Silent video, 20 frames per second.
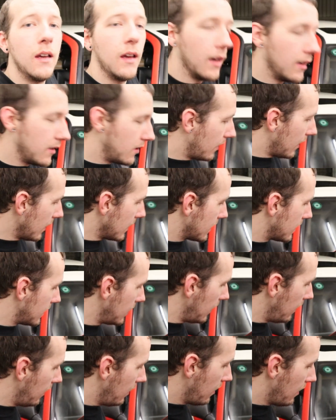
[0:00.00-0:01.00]
as you can
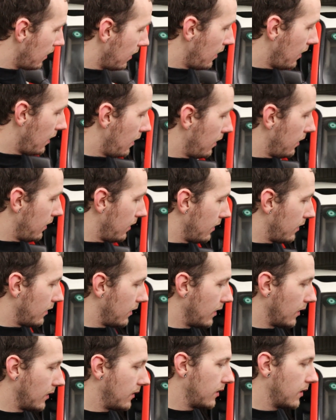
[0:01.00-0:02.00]
see.
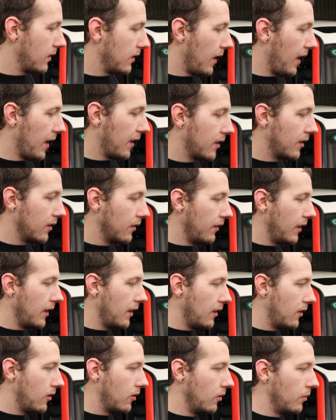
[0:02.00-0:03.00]
That's
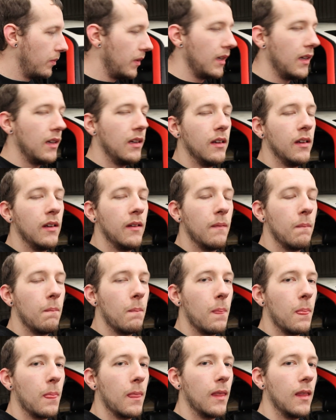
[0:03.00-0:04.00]
actually, to be
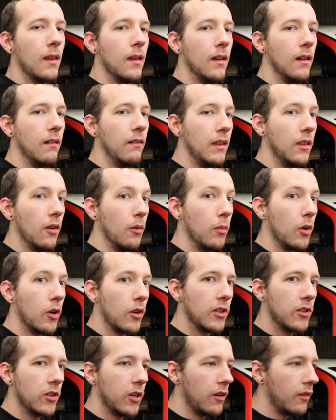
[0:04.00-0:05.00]
a little more
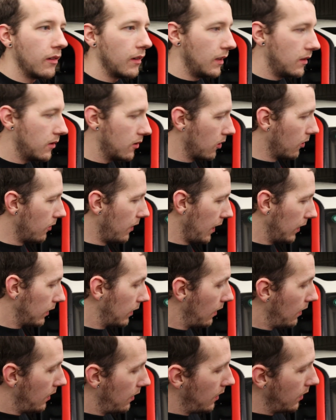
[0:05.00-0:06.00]
sure, it's correct.
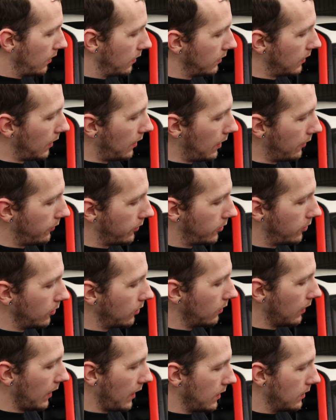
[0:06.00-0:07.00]
Now you have
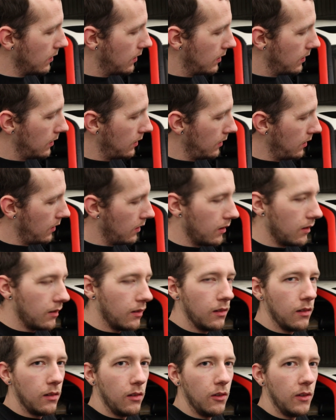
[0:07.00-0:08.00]
2 lines
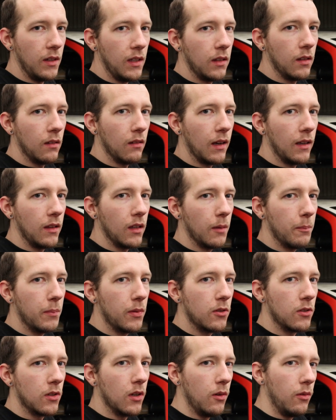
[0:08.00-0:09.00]
you need to line up,
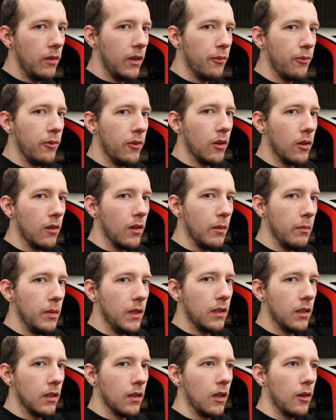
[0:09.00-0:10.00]
so if you're a
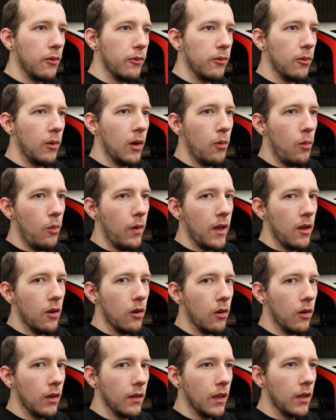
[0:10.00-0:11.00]
bit off one way
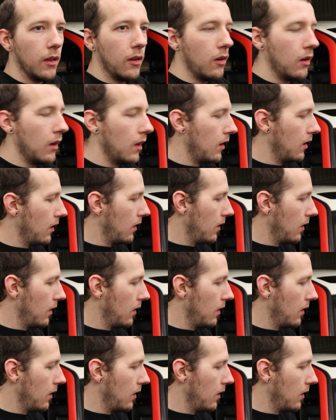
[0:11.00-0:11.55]
or another,